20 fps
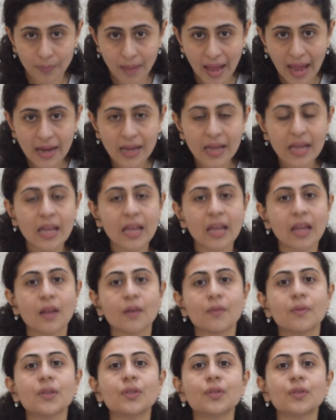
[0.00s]
bag
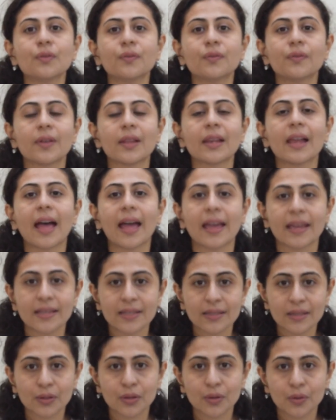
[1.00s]
in which you fill
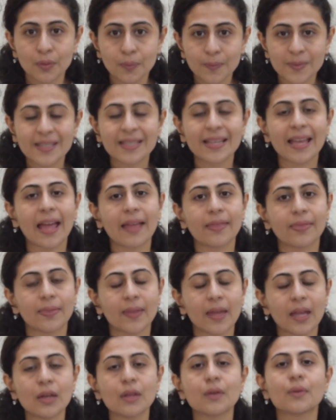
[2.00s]
ice cubes
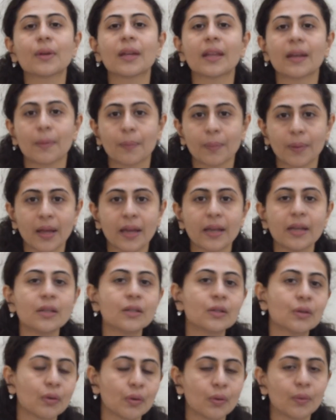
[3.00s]
and then you can apply
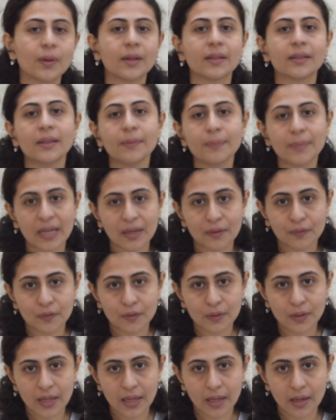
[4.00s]
it over the
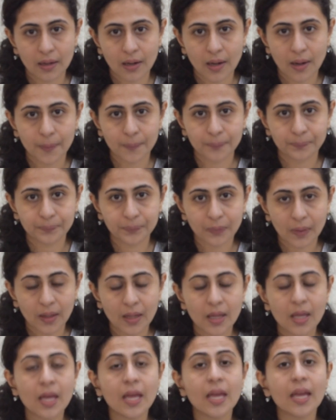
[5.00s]
painful area.
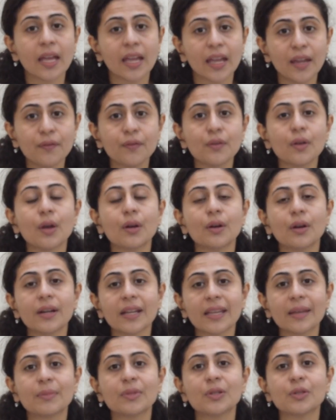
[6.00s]
If you are
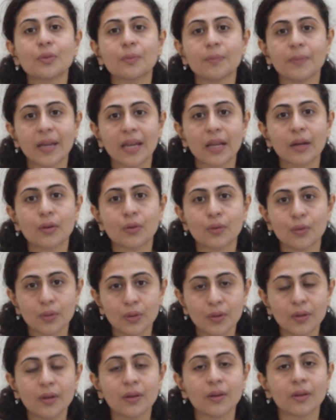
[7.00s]
not able to bear
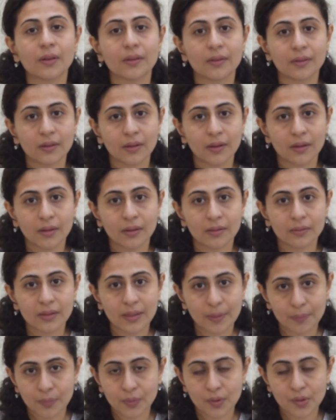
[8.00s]
cold
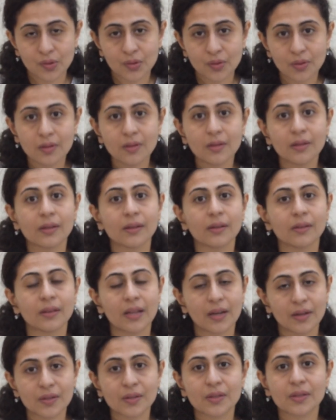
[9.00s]
temperature
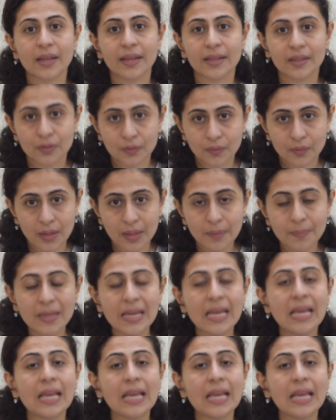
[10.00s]
that is extreme,